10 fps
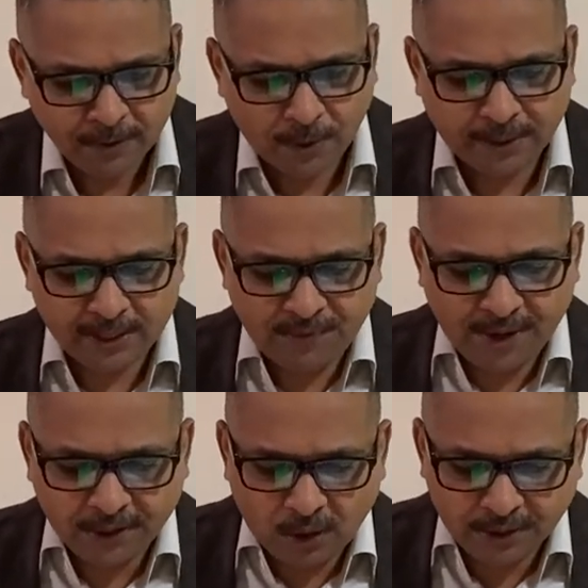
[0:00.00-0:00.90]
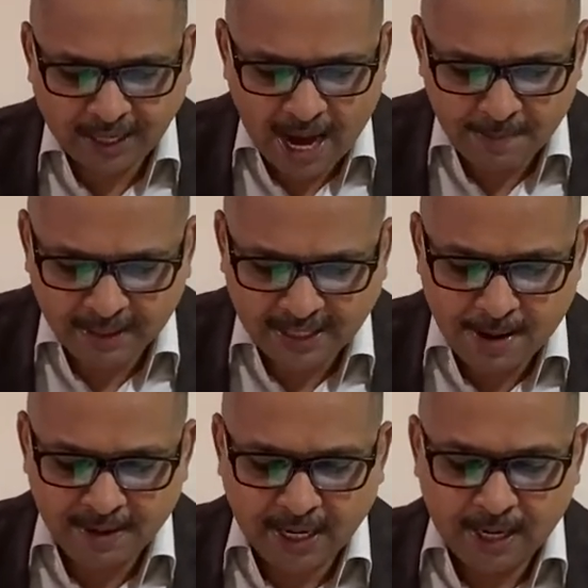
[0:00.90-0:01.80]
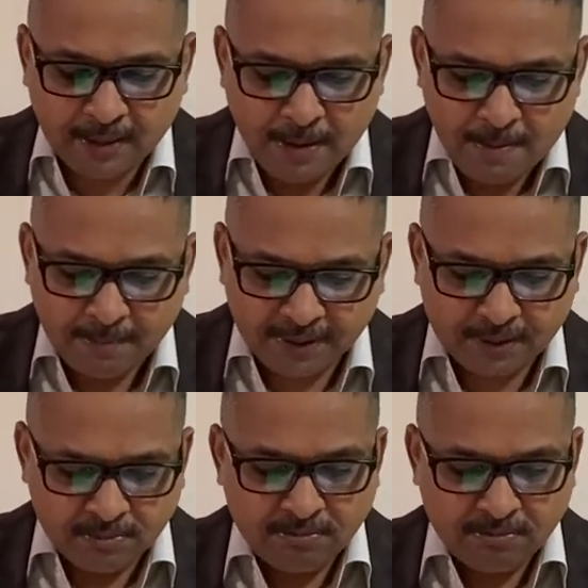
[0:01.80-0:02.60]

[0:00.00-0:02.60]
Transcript: Okay, they went on time and time again, but